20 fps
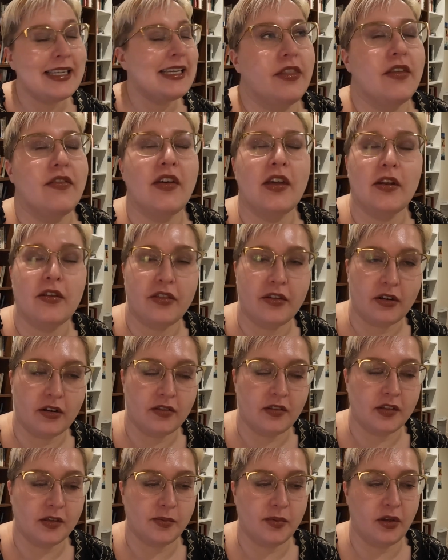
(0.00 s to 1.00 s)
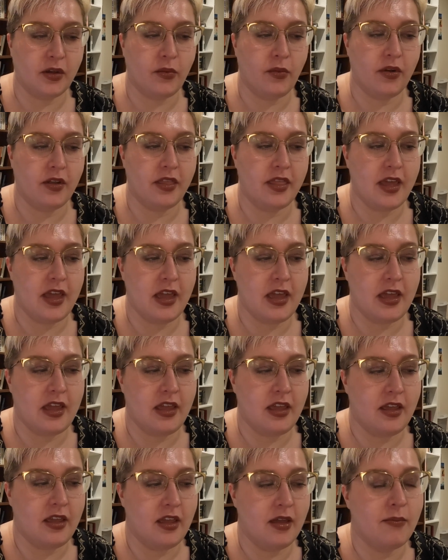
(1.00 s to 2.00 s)
The final third of this book, where
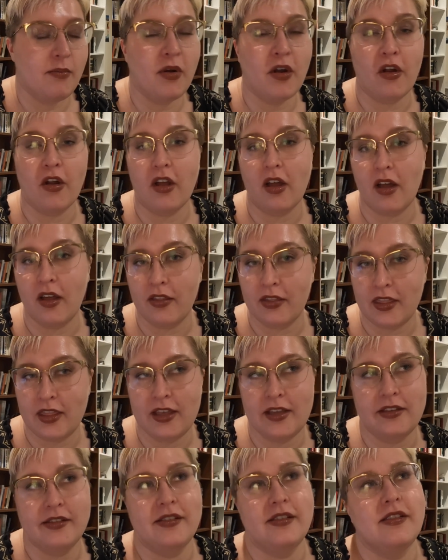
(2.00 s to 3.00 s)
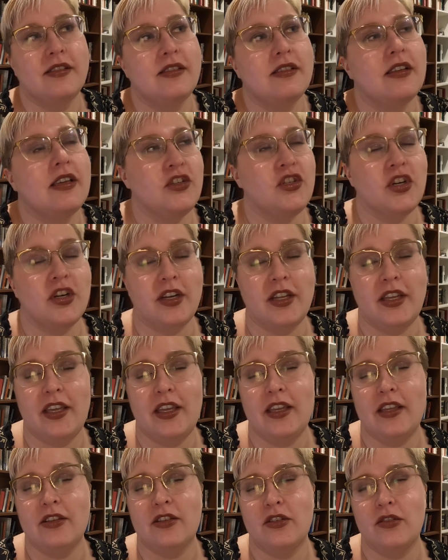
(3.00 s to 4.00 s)
they embark on this
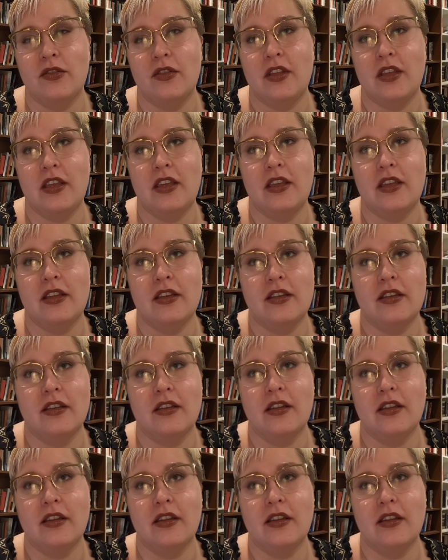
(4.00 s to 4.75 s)
journey to the